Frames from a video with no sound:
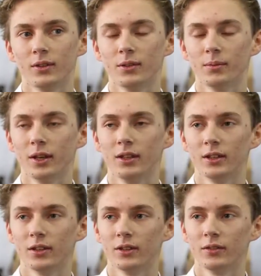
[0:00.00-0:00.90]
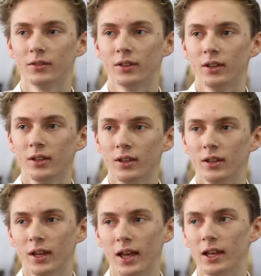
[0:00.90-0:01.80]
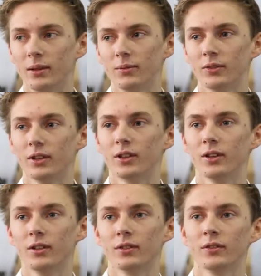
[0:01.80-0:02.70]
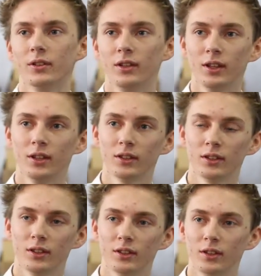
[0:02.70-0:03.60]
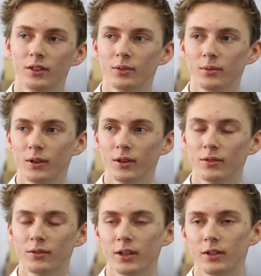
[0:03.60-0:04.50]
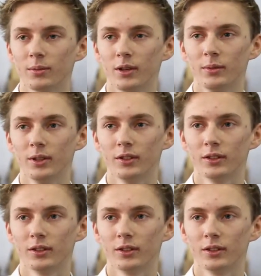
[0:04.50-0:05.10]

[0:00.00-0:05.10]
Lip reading: the main kind of aim for the car for the year is all kind of directed by me.